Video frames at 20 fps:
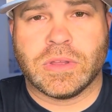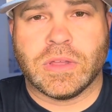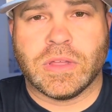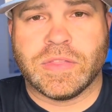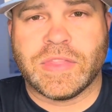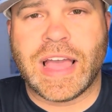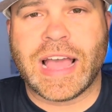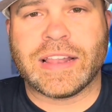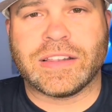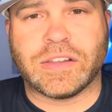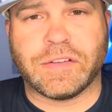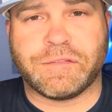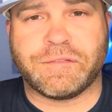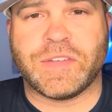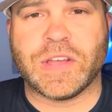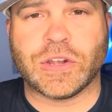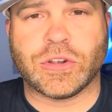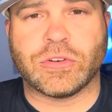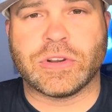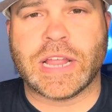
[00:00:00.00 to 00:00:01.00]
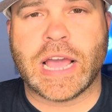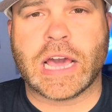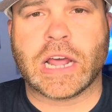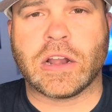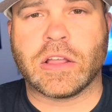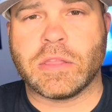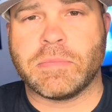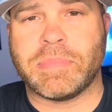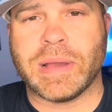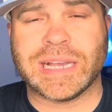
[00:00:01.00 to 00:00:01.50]
that defender down on
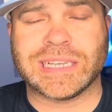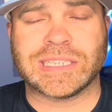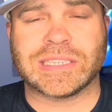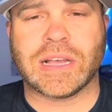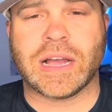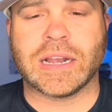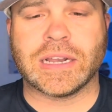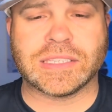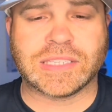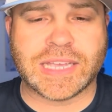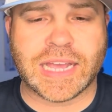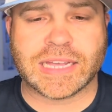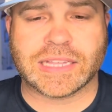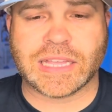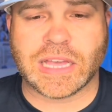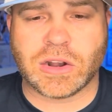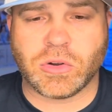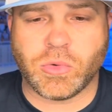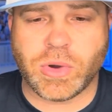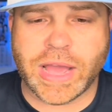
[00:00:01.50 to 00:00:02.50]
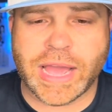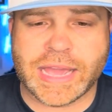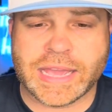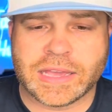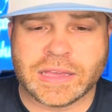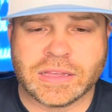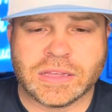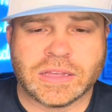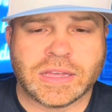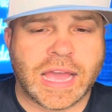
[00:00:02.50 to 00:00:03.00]
the baseline to take that
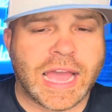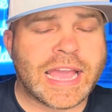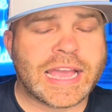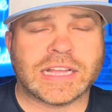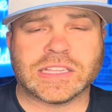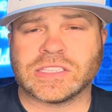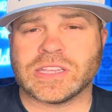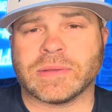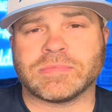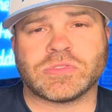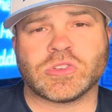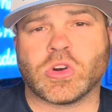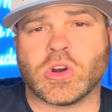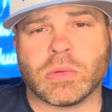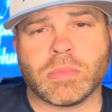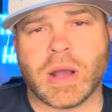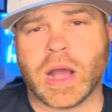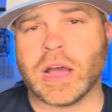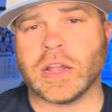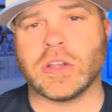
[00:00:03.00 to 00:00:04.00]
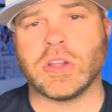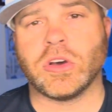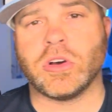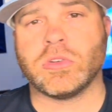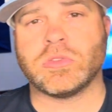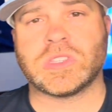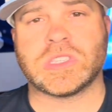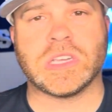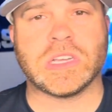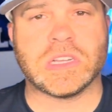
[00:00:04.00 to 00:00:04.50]
away, hey, it's up to Armando
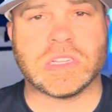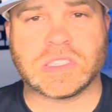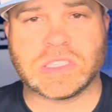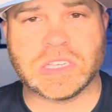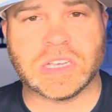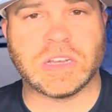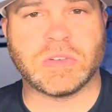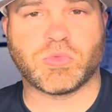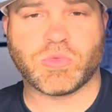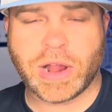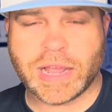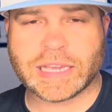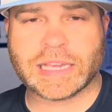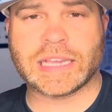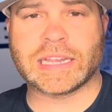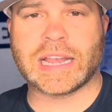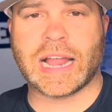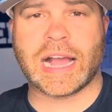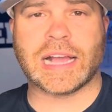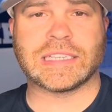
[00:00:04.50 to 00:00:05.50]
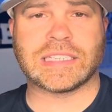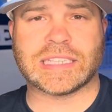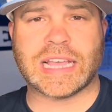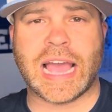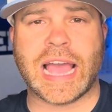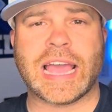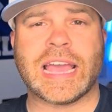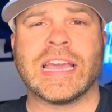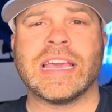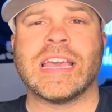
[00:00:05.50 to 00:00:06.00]
to recognize
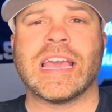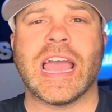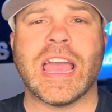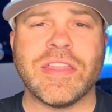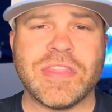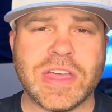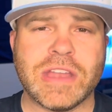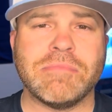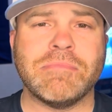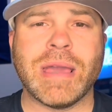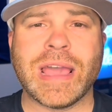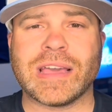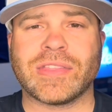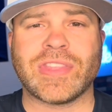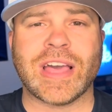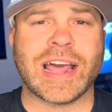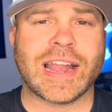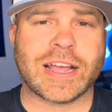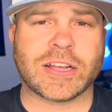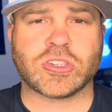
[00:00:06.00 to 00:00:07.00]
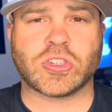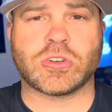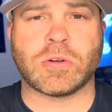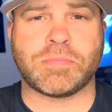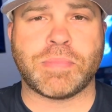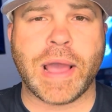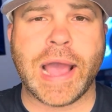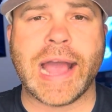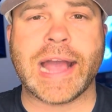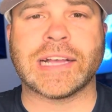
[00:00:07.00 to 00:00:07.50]
that and then make that extra
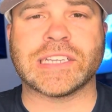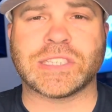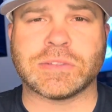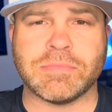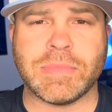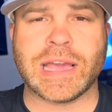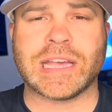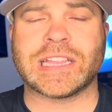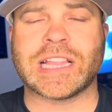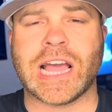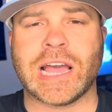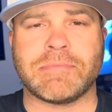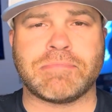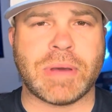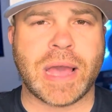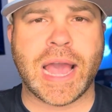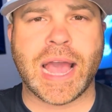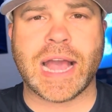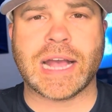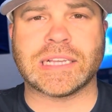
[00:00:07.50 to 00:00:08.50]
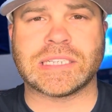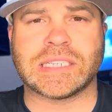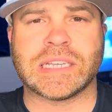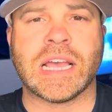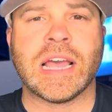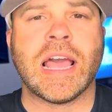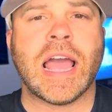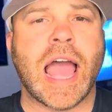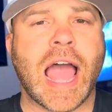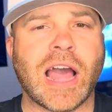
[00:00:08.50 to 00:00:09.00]
pass. Make that pass
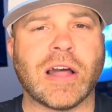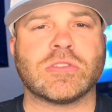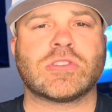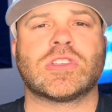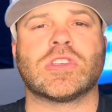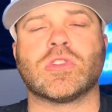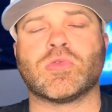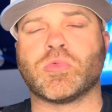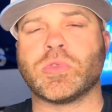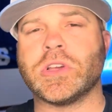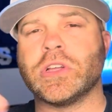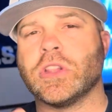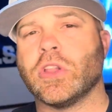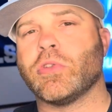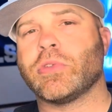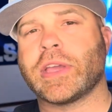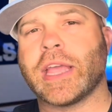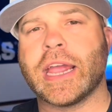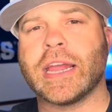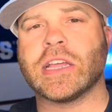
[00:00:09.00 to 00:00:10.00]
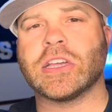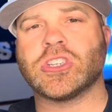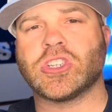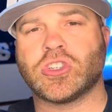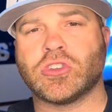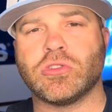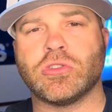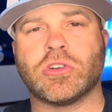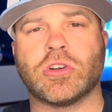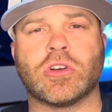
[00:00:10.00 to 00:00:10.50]
out to the relocating
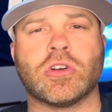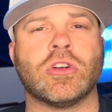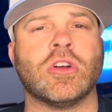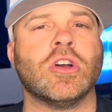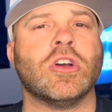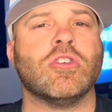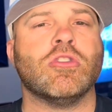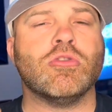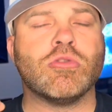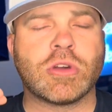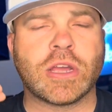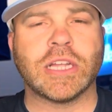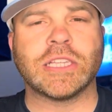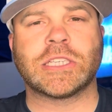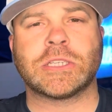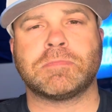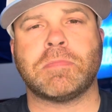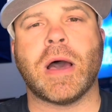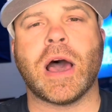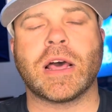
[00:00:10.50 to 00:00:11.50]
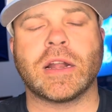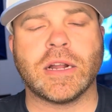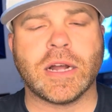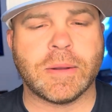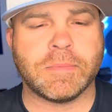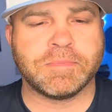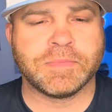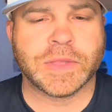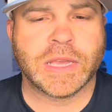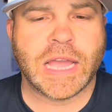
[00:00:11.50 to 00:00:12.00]
shooter who can spot
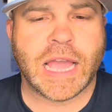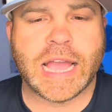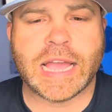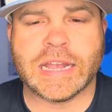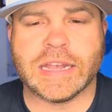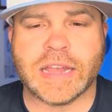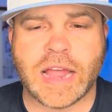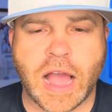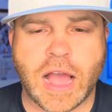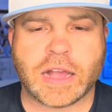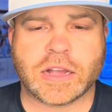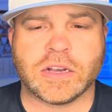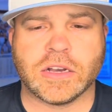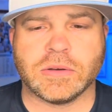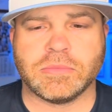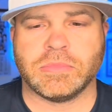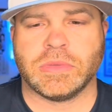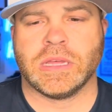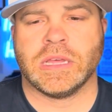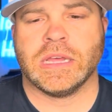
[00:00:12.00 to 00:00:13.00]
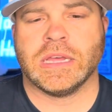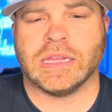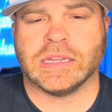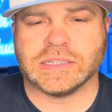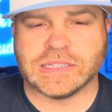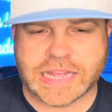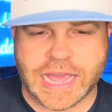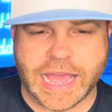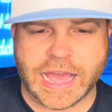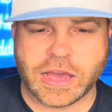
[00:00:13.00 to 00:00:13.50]
up and knock him
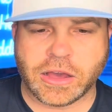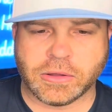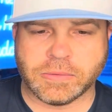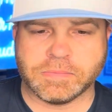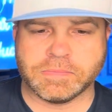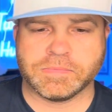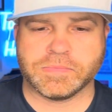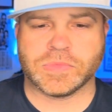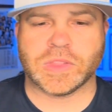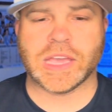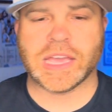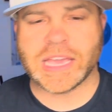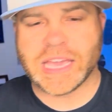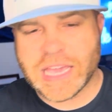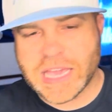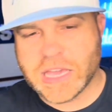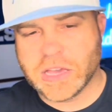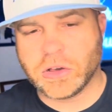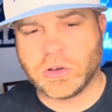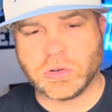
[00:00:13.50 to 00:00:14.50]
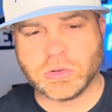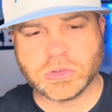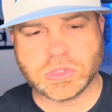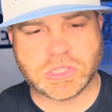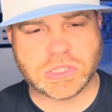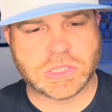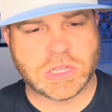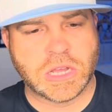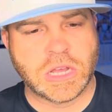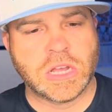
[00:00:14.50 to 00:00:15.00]
down. The
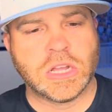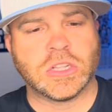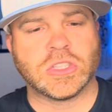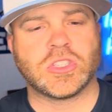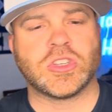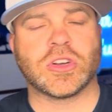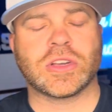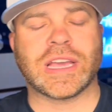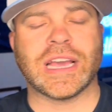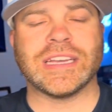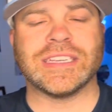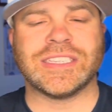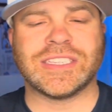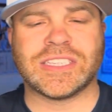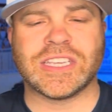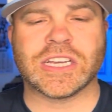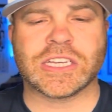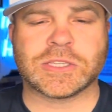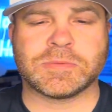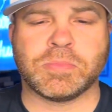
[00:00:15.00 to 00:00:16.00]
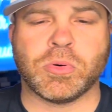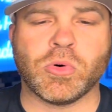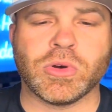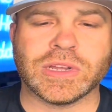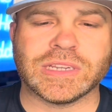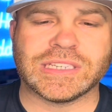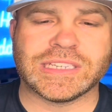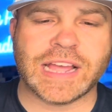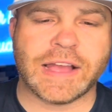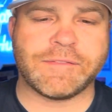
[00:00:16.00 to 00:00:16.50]
Heels took a
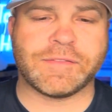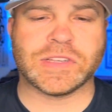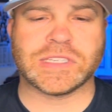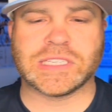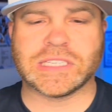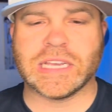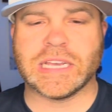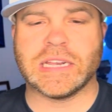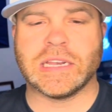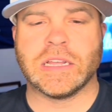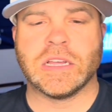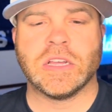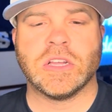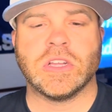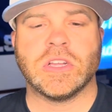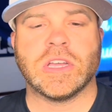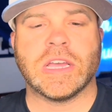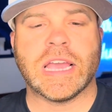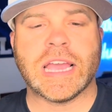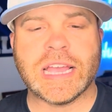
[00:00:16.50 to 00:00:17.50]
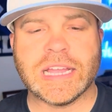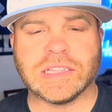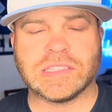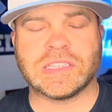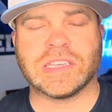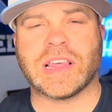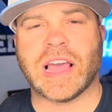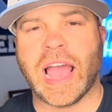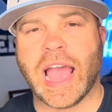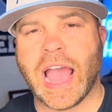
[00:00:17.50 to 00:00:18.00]
6-point deficit into
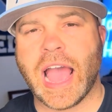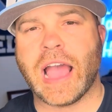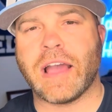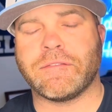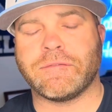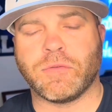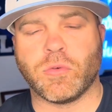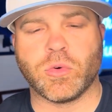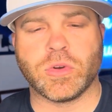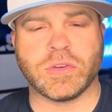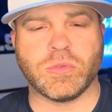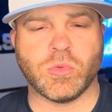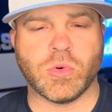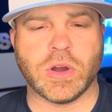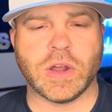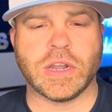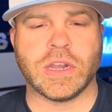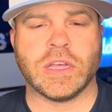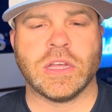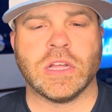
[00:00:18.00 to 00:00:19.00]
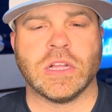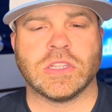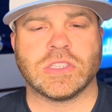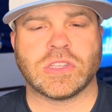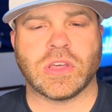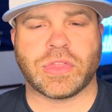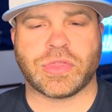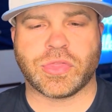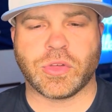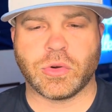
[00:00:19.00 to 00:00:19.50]
the half,
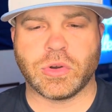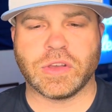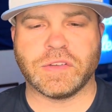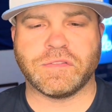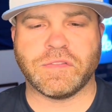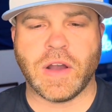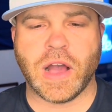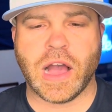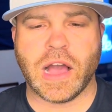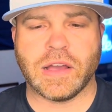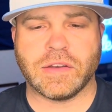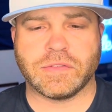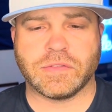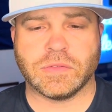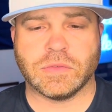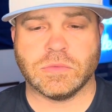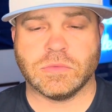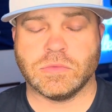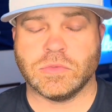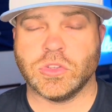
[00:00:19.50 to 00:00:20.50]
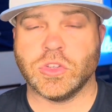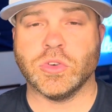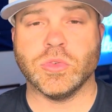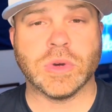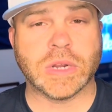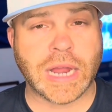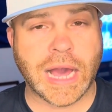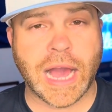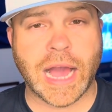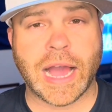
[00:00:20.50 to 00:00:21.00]
41-35.
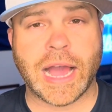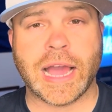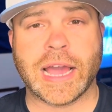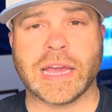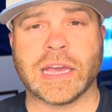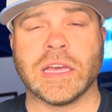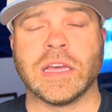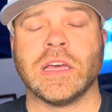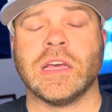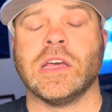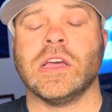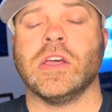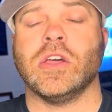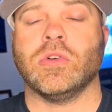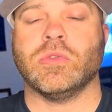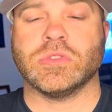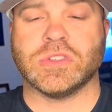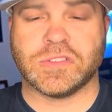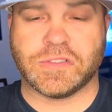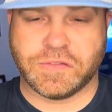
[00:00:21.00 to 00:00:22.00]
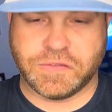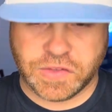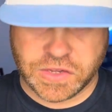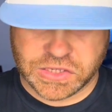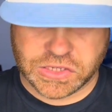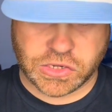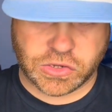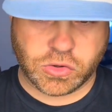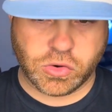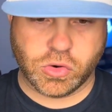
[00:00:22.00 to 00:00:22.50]
UNI was
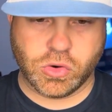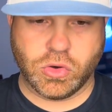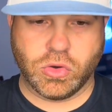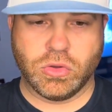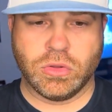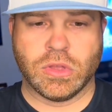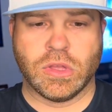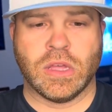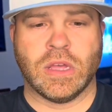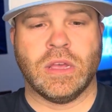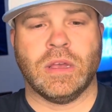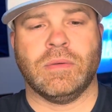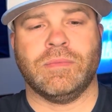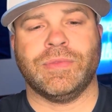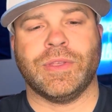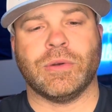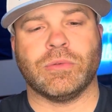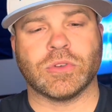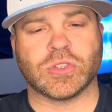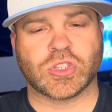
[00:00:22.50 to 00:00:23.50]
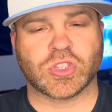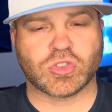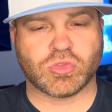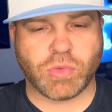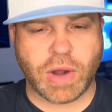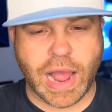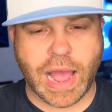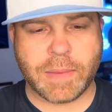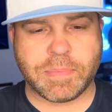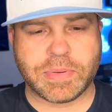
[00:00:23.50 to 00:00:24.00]
physical. They were
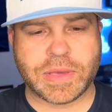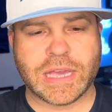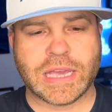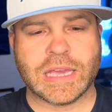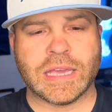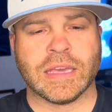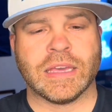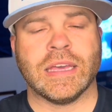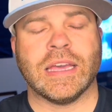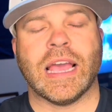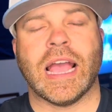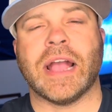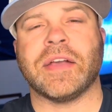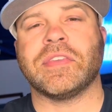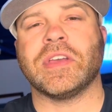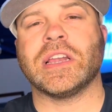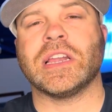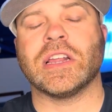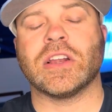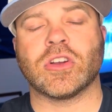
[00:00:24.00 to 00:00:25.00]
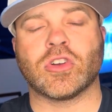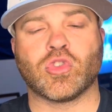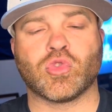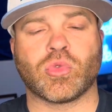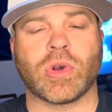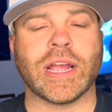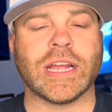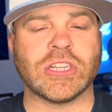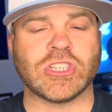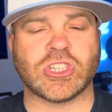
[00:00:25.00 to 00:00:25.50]
scrappy. And they did a
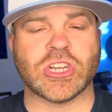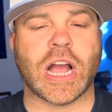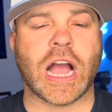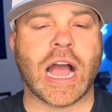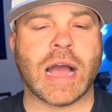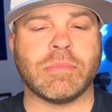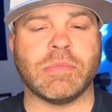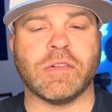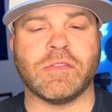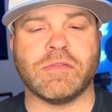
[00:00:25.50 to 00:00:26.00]
great job of